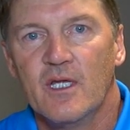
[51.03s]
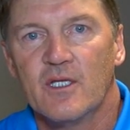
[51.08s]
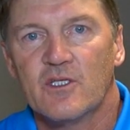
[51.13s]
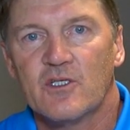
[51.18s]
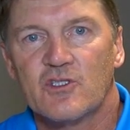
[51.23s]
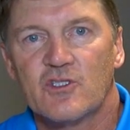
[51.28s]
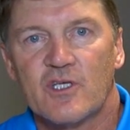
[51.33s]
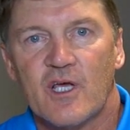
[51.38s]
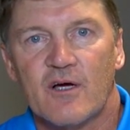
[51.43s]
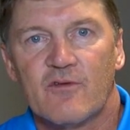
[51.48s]

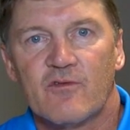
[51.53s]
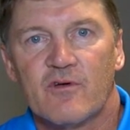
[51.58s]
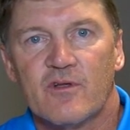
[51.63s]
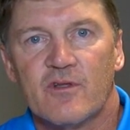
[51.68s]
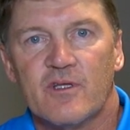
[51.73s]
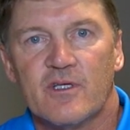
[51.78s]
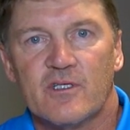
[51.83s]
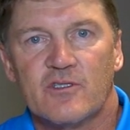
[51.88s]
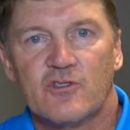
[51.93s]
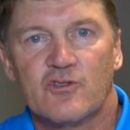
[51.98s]

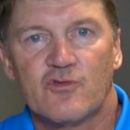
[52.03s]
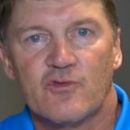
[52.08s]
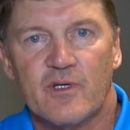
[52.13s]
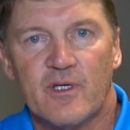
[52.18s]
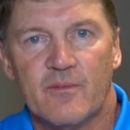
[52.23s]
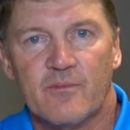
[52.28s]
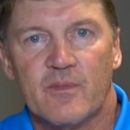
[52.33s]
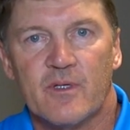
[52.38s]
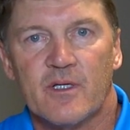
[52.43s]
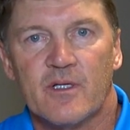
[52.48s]
discovered the
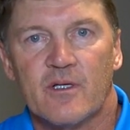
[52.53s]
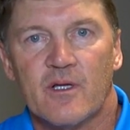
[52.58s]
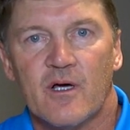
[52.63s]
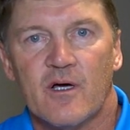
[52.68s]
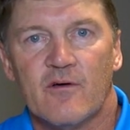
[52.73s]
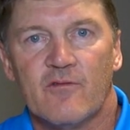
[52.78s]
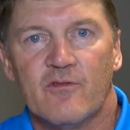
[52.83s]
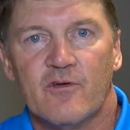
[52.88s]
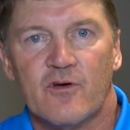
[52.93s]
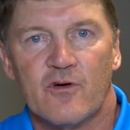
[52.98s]
treatment
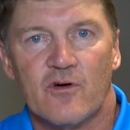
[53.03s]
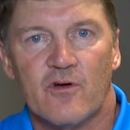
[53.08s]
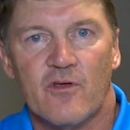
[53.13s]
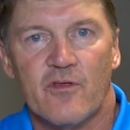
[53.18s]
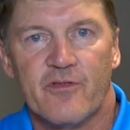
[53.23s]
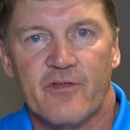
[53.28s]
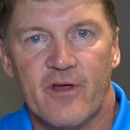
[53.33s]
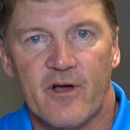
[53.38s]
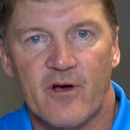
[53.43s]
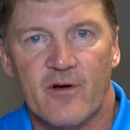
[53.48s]
of neural
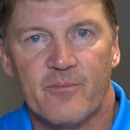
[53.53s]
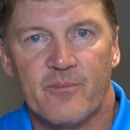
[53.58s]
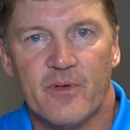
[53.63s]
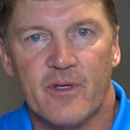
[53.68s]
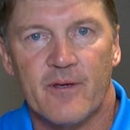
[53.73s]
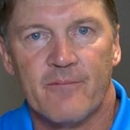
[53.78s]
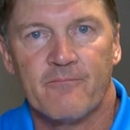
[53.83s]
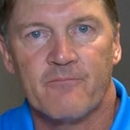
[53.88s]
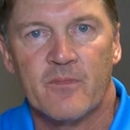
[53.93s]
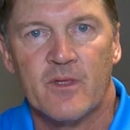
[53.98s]

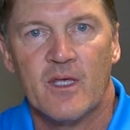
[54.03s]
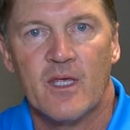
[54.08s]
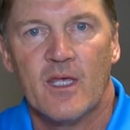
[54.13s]
therapy,